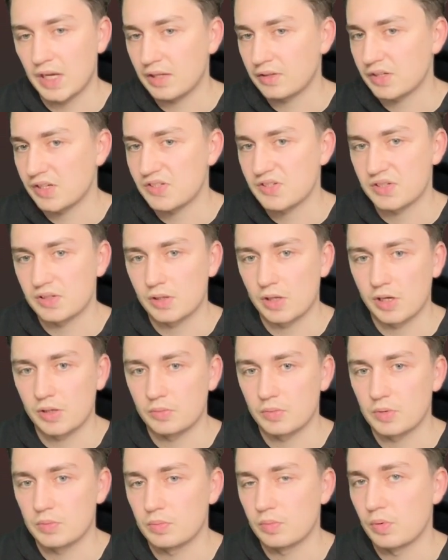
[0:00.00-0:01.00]
Yeah, that's in
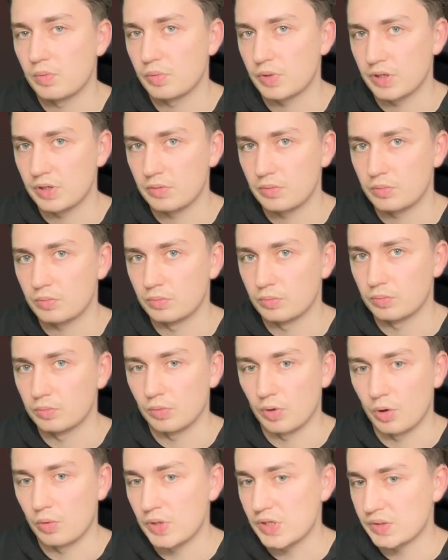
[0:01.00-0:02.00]
line with what we
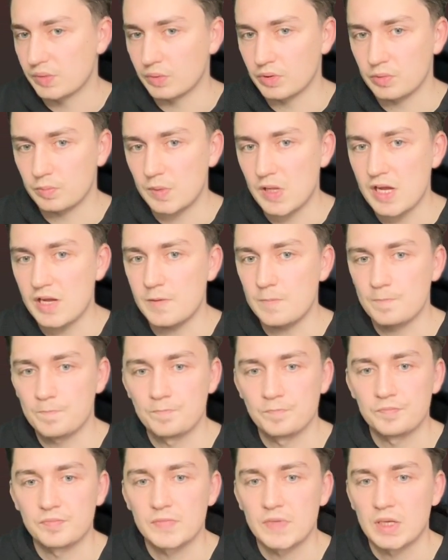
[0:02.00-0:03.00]
always want to play.
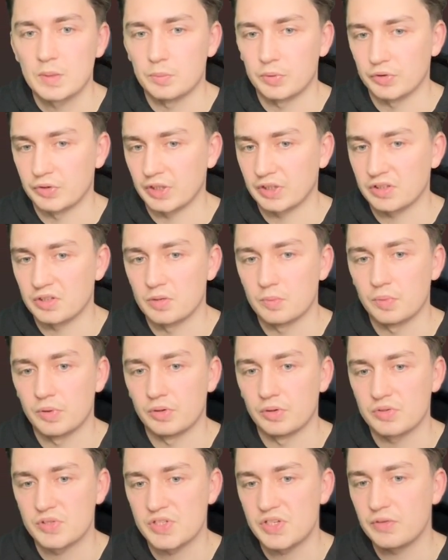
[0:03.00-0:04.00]
Protecting the
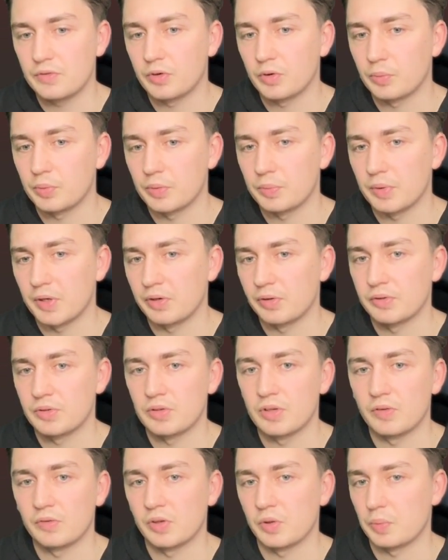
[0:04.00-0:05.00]
pawn on c4,
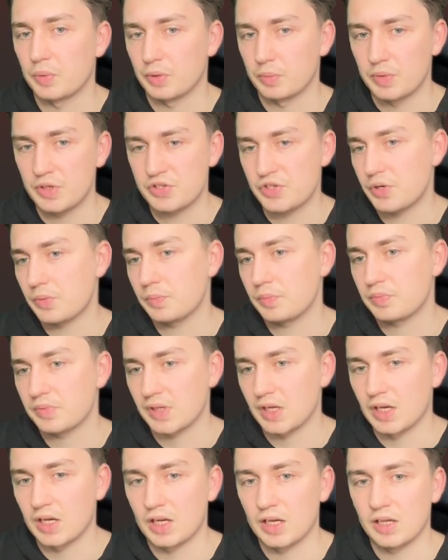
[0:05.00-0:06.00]
preparing to develop our
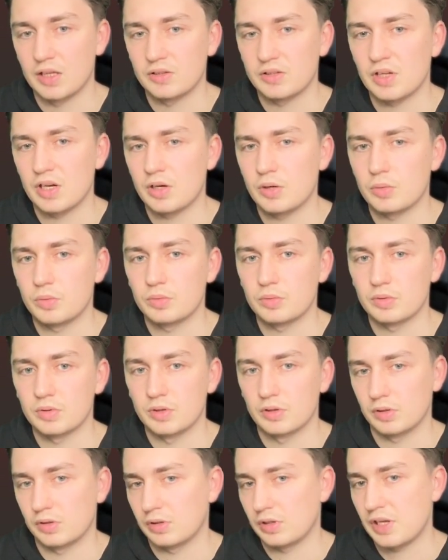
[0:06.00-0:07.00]
bishop. And now
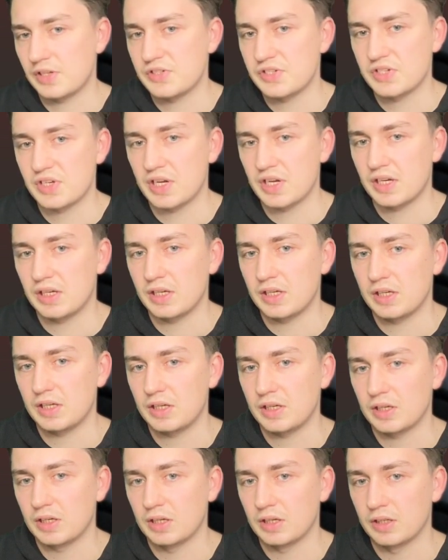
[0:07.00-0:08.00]
let's
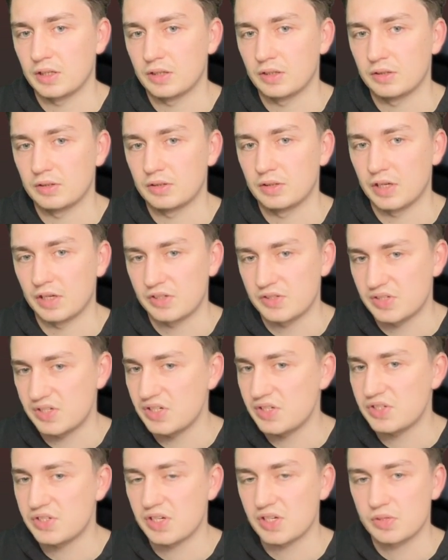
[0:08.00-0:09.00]
say knight
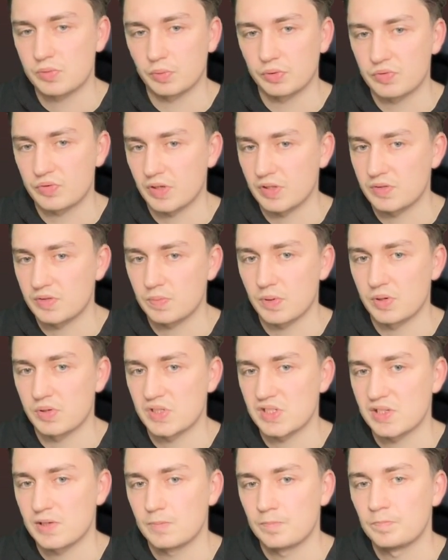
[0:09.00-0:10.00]
c6 would
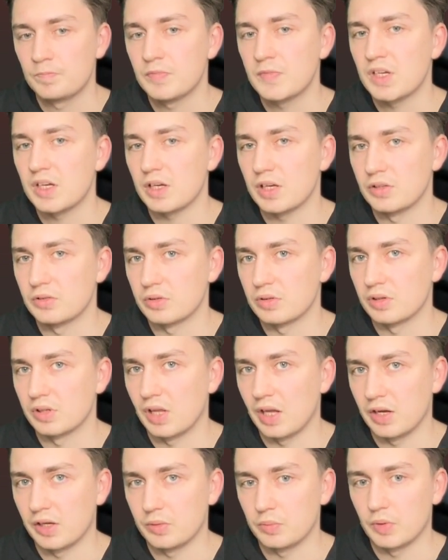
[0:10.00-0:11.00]
transpose into
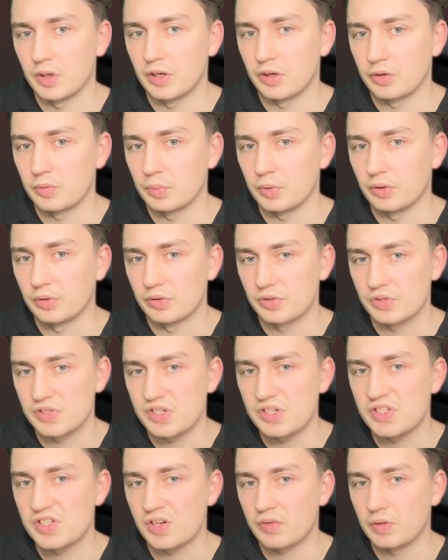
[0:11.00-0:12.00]
the line where the pawn on
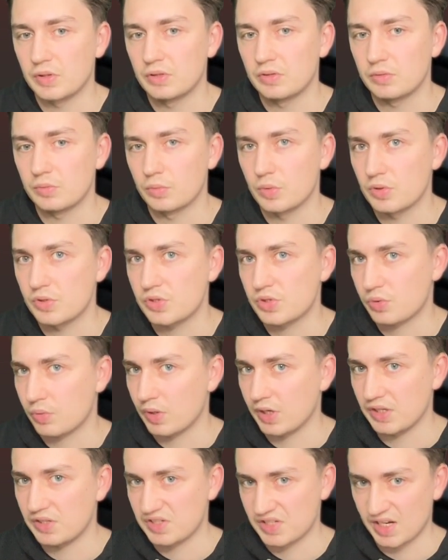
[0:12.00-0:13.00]
c7 was
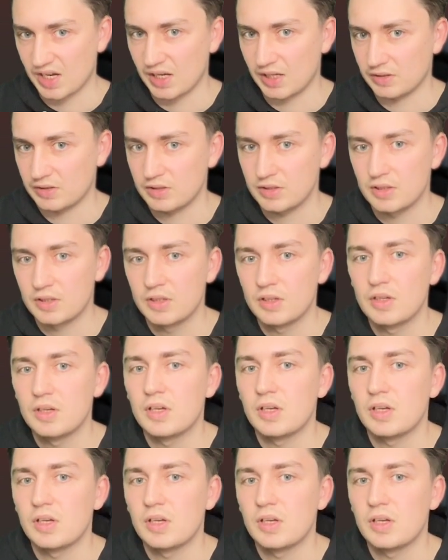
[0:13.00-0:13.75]
quite sad.